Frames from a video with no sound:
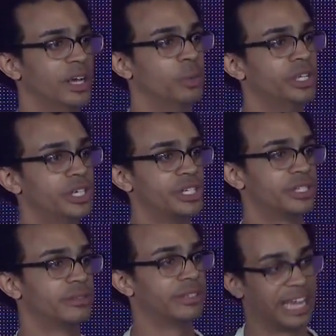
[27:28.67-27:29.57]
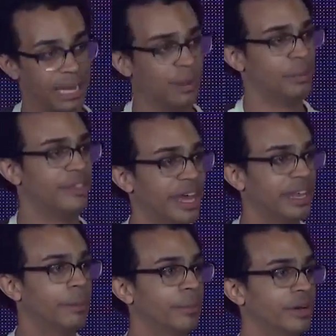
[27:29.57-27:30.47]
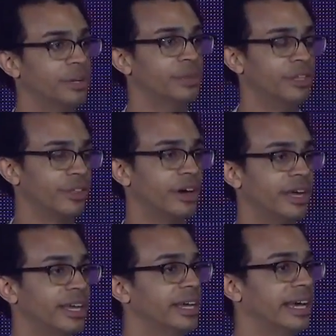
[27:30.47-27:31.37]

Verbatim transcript: We just came up with that number, and we thought,